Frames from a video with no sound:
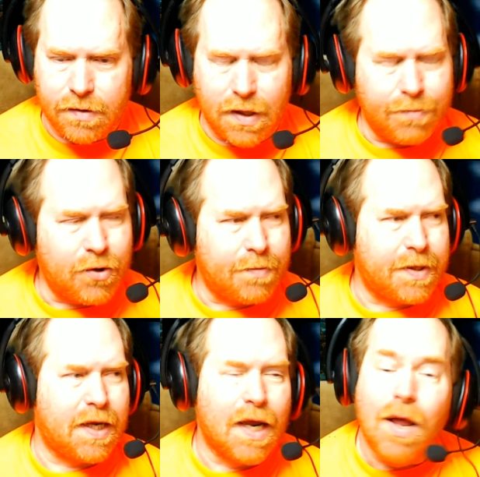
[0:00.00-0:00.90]
not
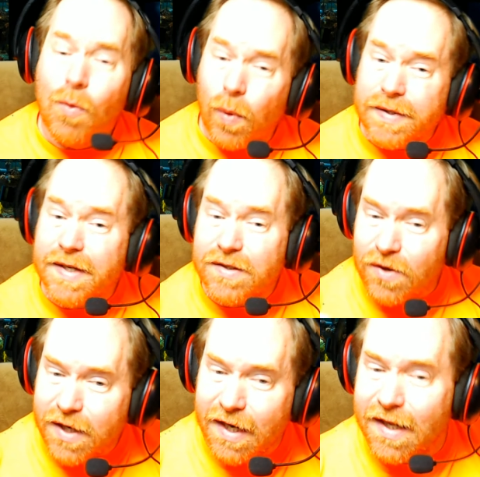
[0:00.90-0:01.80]
propagating, once I
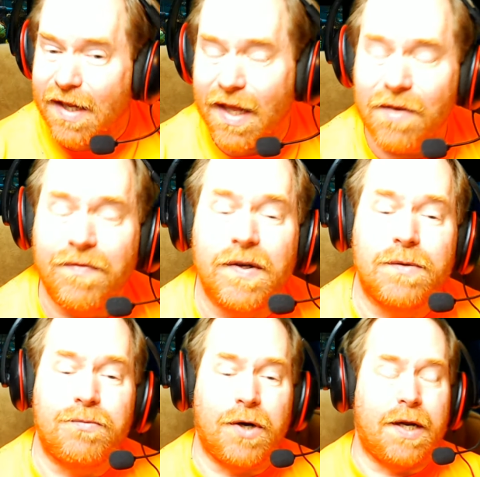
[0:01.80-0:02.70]
start getting the
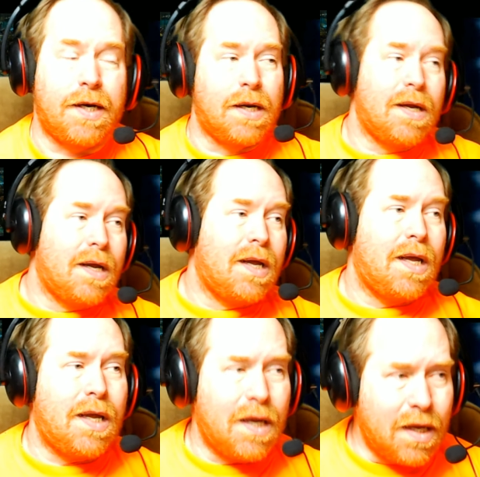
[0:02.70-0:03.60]
clownfish bred
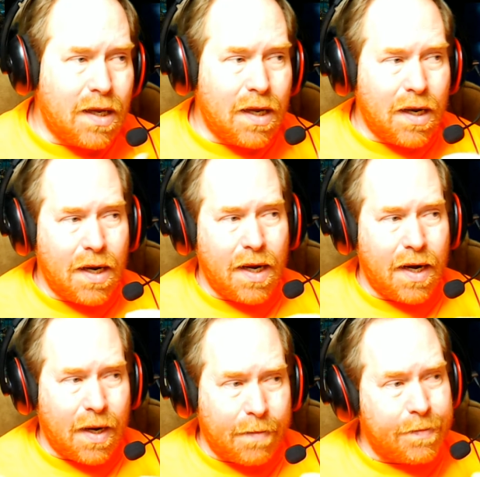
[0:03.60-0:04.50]

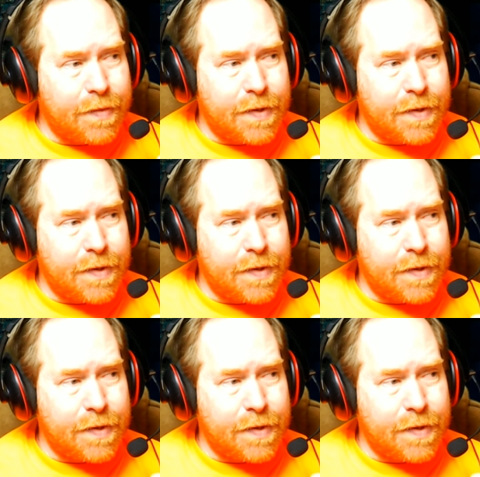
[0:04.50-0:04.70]
and I'm